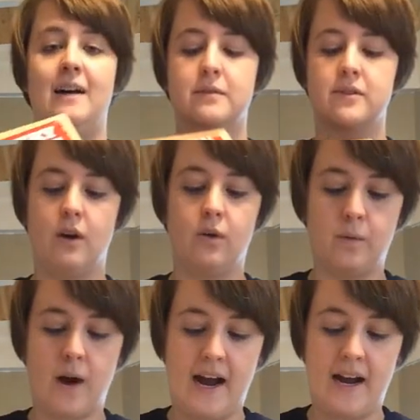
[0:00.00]

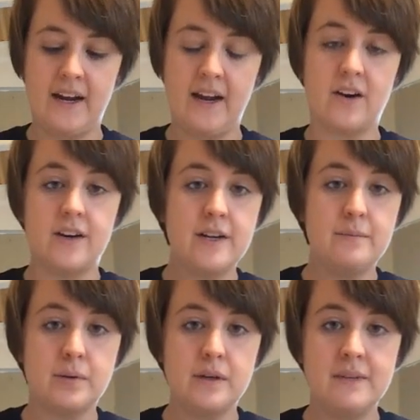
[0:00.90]
So I already
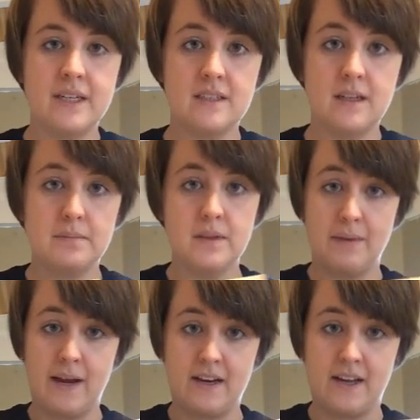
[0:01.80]
pre-mixed up the
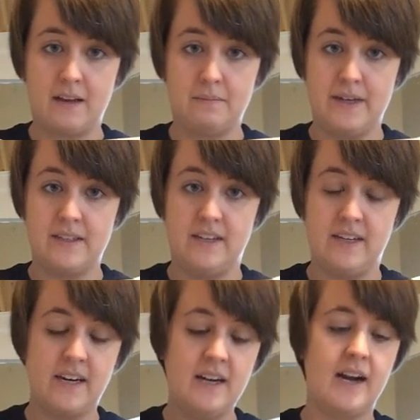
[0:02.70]
pancake mix
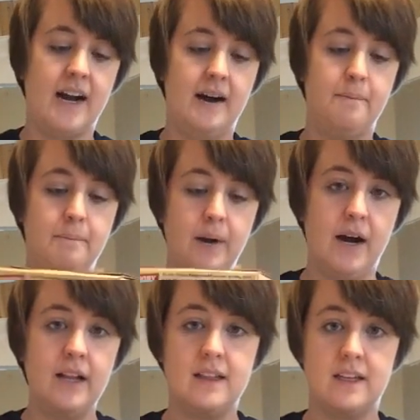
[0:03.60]
here,
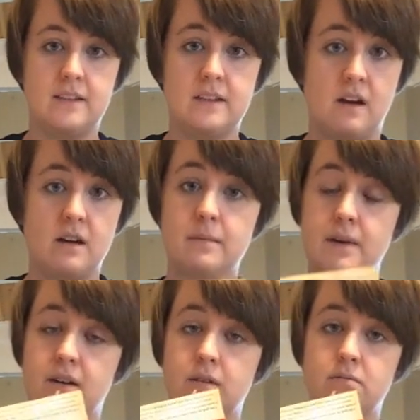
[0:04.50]
but let's talk
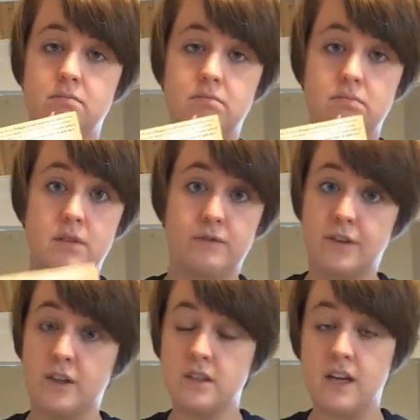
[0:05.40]
about the
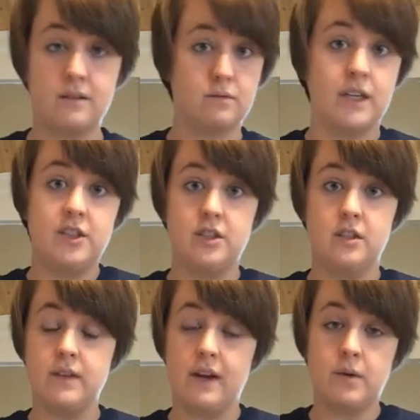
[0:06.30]
first kind of
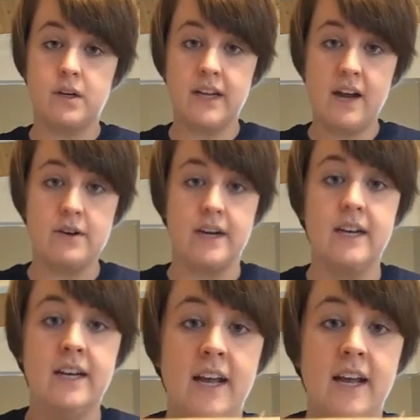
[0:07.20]
ratio that we're encountering.